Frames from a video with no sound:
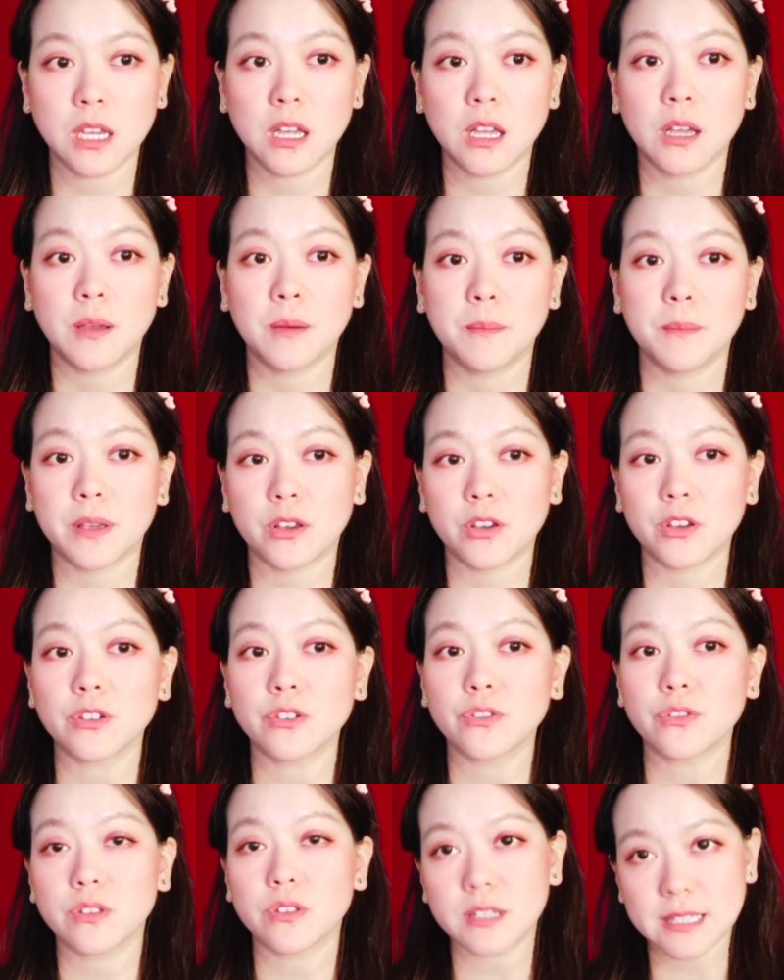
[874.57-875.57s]
because
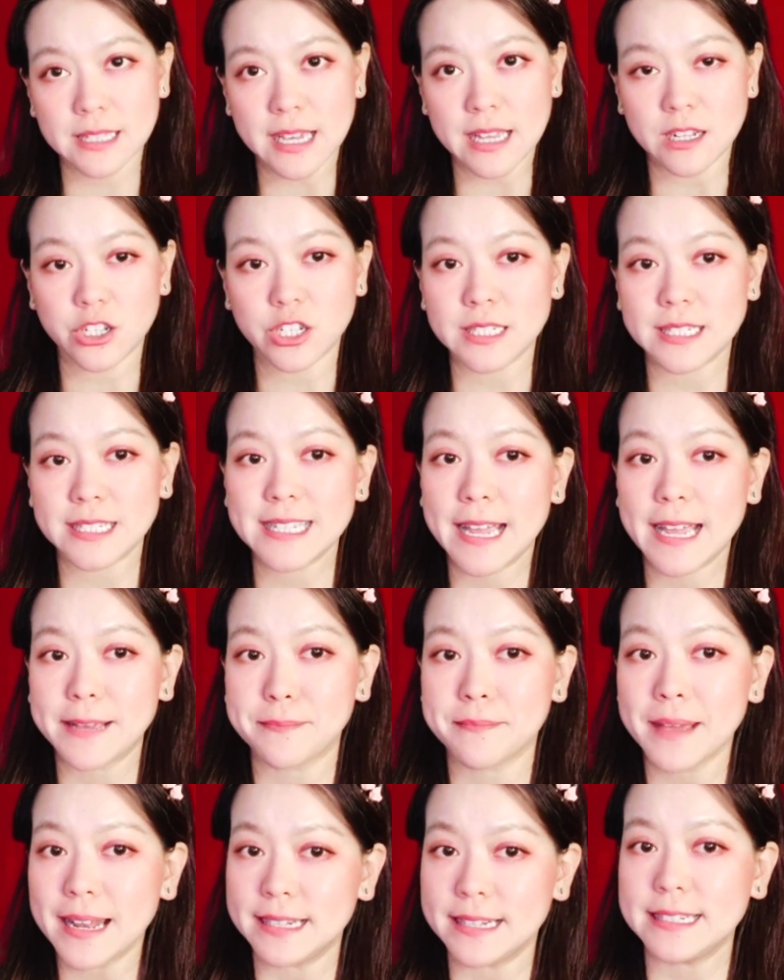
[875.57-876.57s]
the skin contains
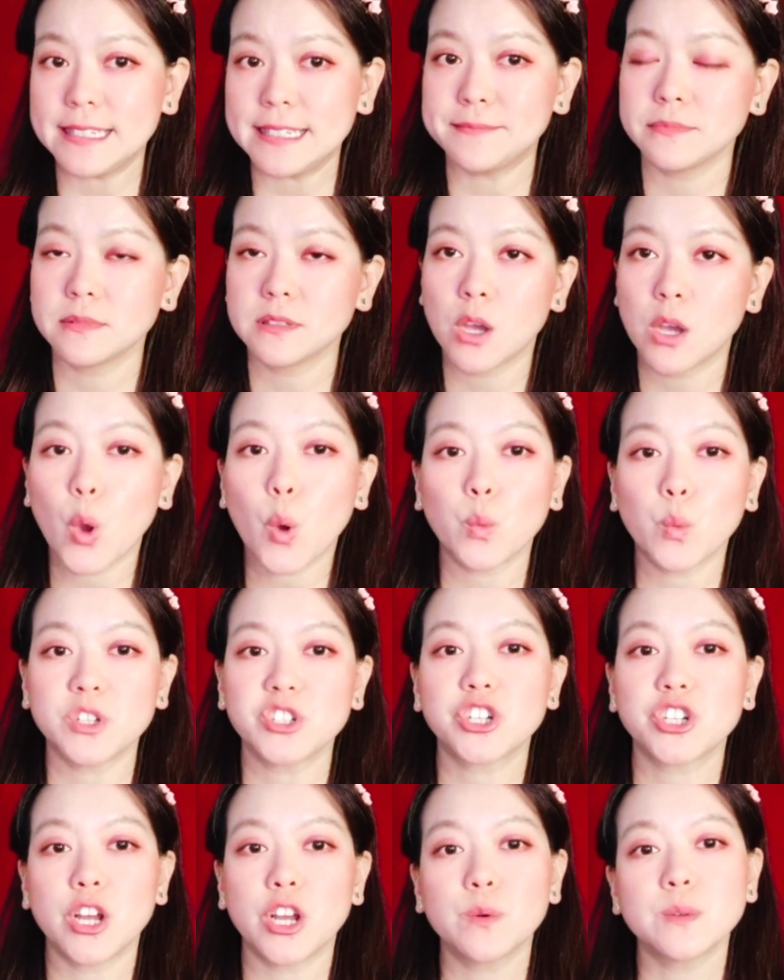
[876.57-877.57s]
melanin, which
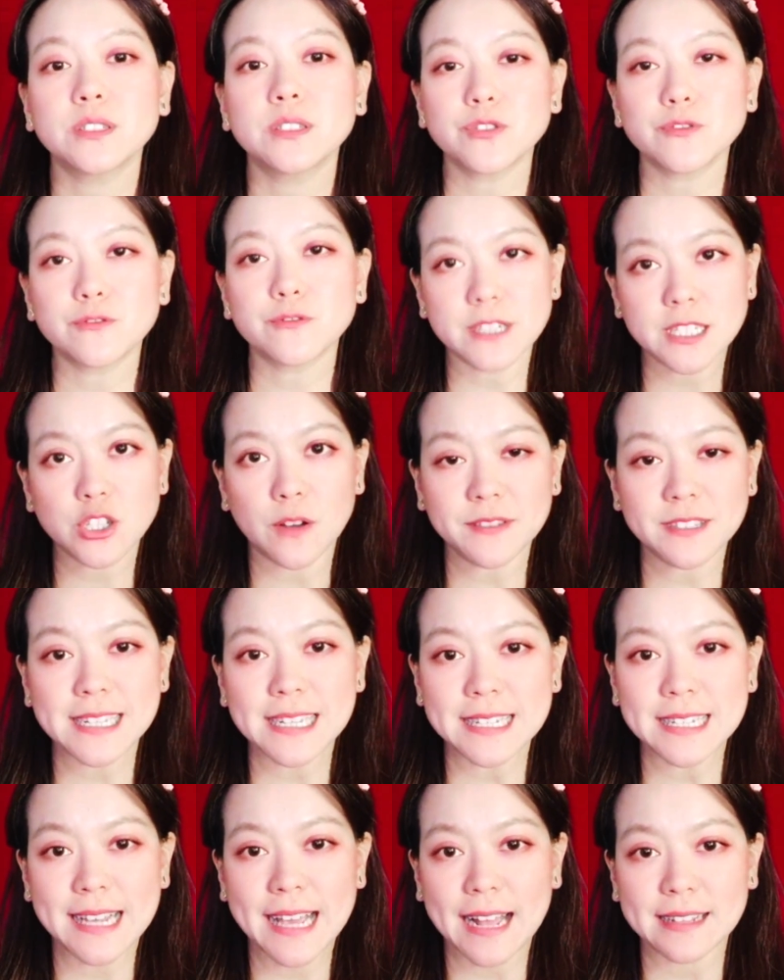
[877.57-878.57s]
lowers the risk of skin
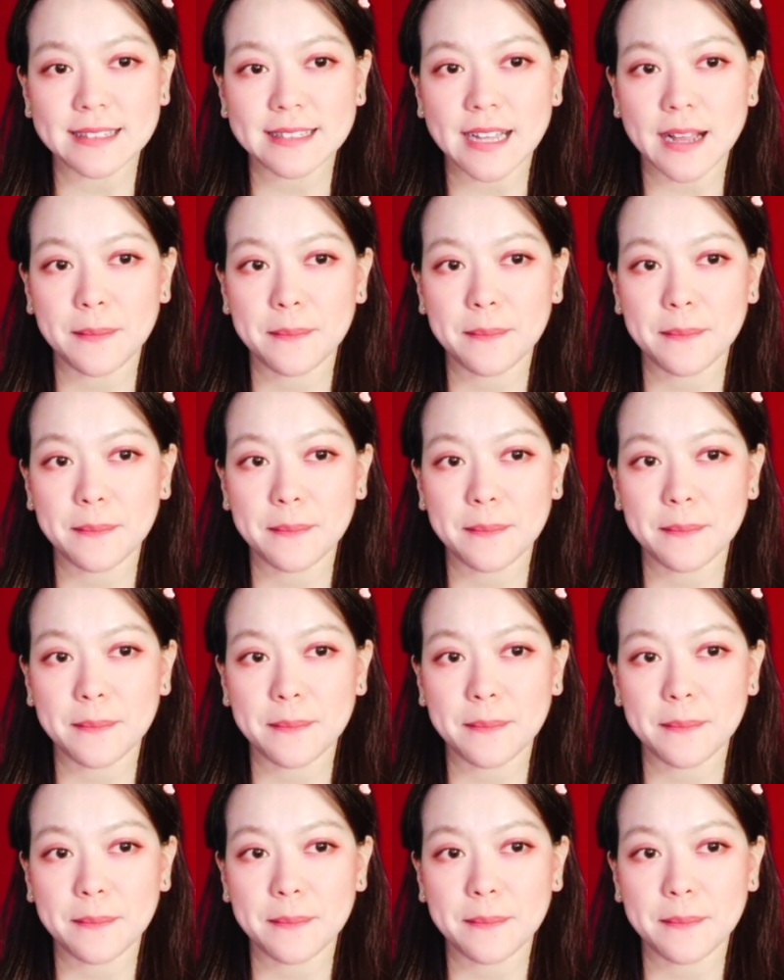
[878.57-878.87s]
cancer.